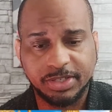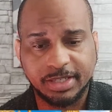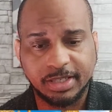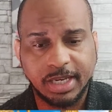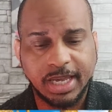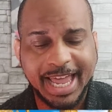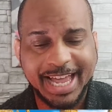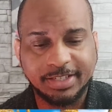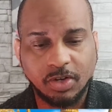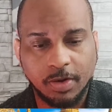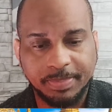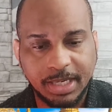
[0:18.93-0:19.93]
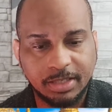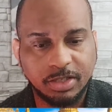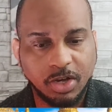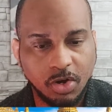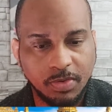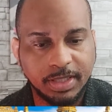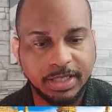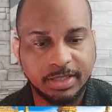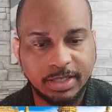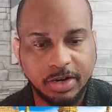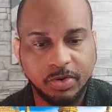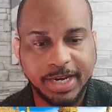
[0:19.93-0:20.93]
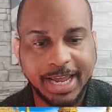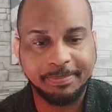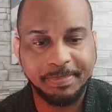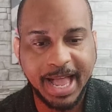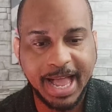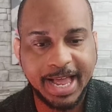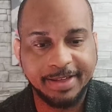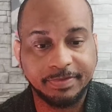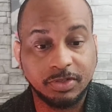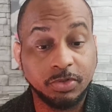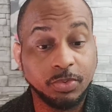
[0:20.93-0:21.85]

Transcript: It says XRP is currently set on a path